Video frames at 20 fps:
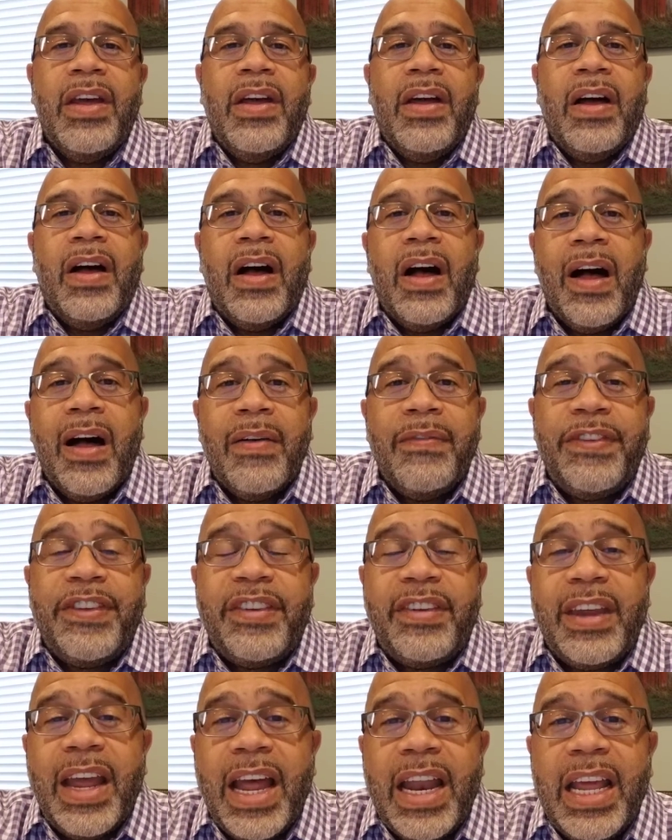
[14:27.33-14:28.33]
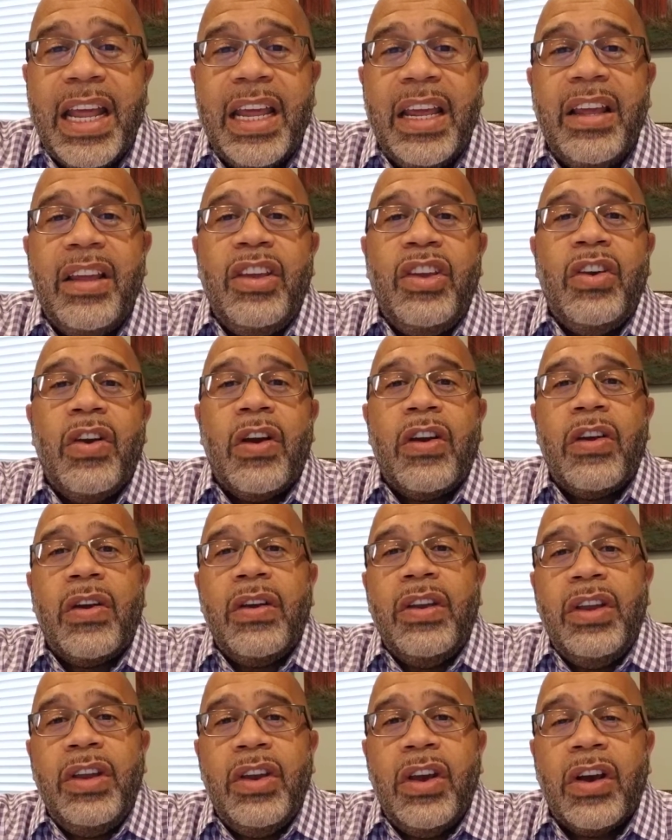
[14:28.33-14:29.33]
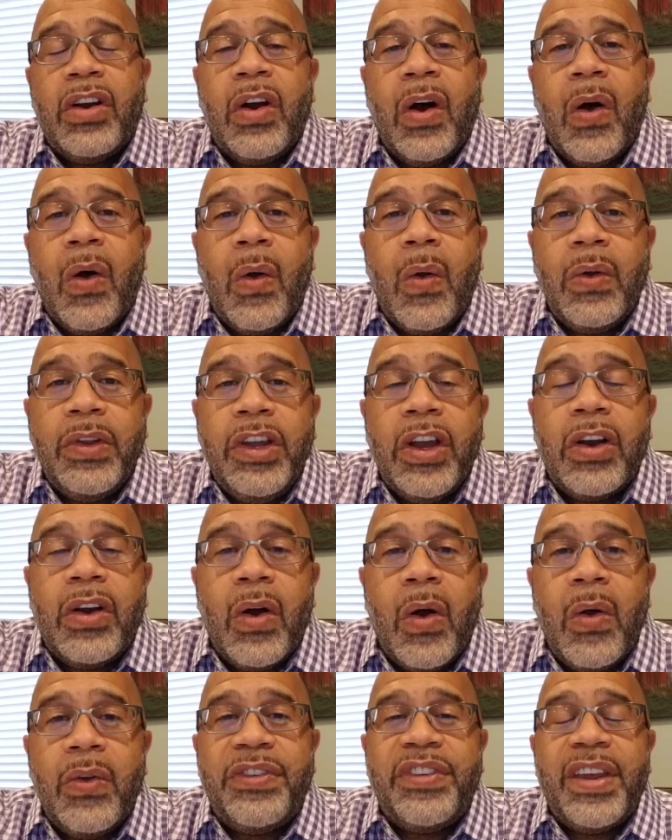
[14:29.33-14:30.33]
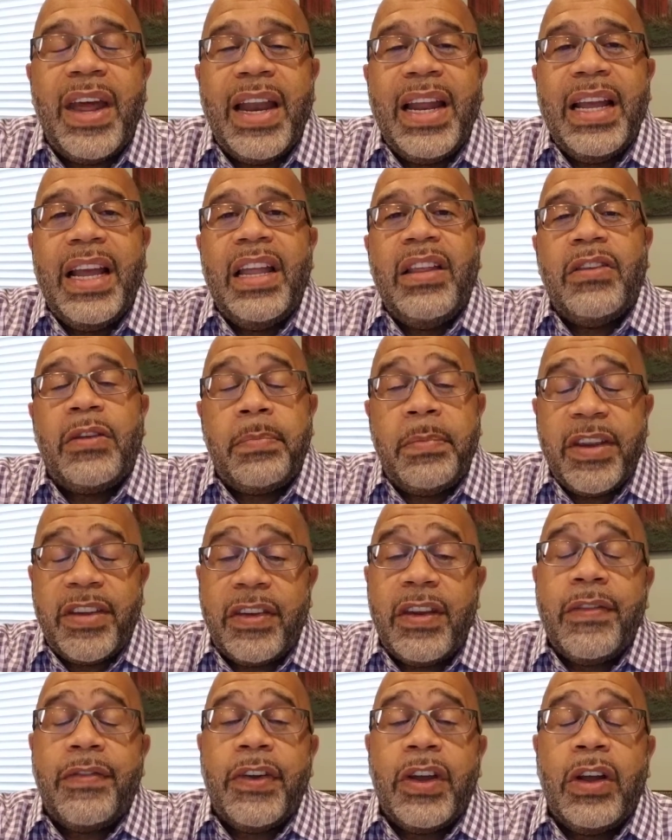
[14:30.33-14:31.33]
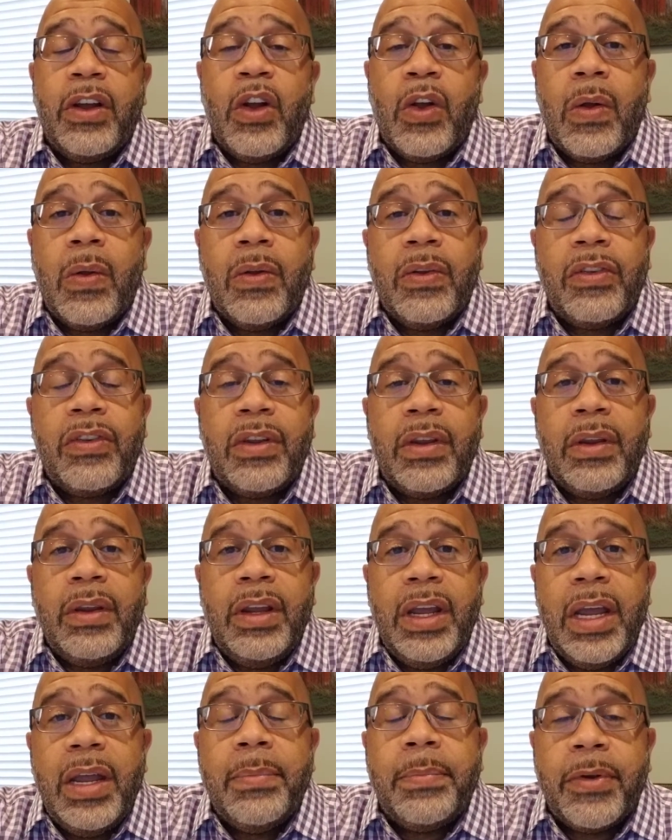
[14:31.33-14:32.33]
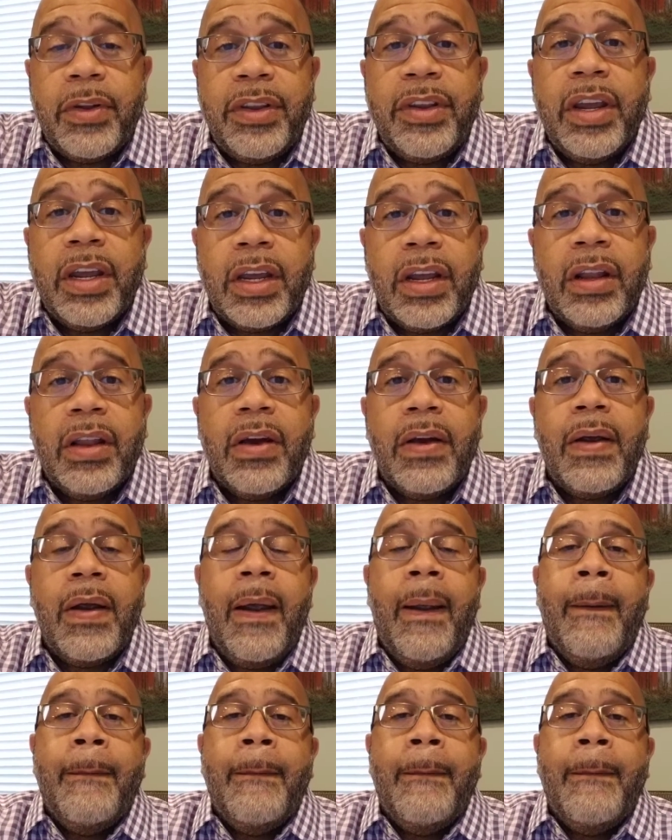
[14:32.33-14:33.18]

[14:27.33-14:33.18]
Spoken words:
of setting your goal setting, and specific goals in particular,